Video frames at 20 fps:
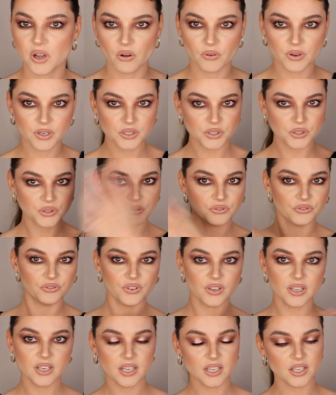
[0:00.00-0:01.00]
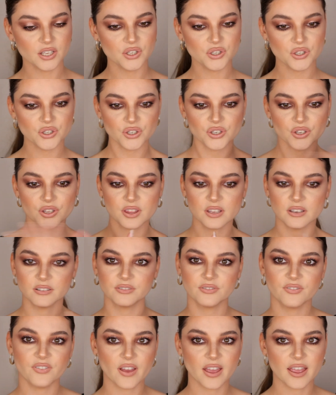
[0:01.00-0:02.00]
going to finish the
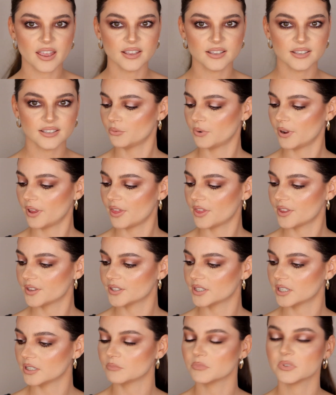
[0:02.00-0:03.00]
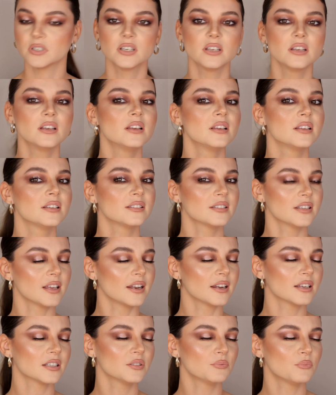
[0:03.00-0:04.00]
face with some
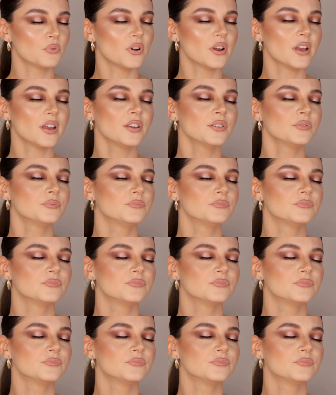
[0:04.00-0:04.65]
setting spray.